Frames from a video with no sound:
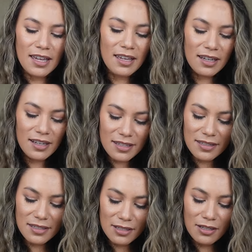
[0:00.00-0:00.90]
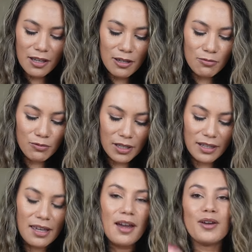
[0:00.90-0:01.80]
it is still a
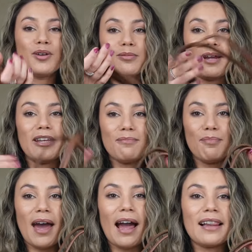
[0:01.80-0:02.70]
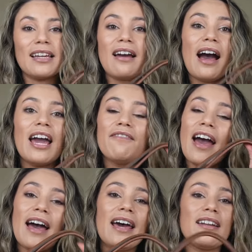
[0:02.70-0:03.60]
really great bag. Like I've
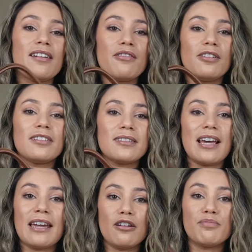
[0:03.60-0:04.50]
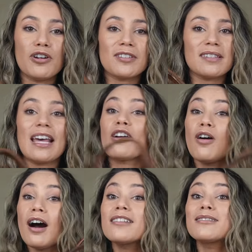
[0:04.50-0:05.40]
had other designer purses that
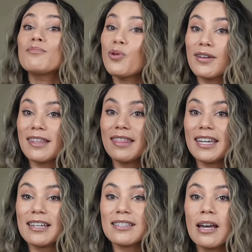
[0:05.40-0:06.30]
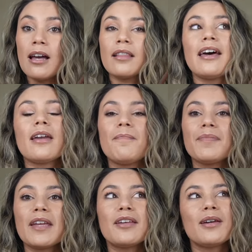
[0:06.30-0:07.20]
cost more than this. Like
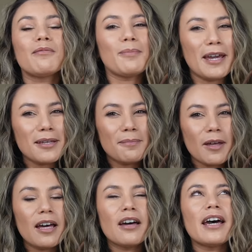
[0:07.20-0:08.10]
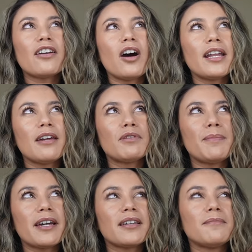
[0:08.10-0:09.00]
I got a
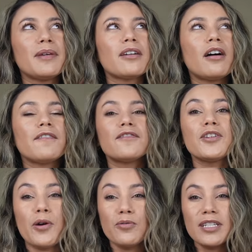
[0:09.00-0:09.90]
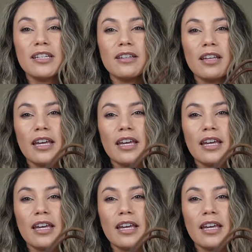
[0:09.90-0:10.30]
Rebecca Minkoff tote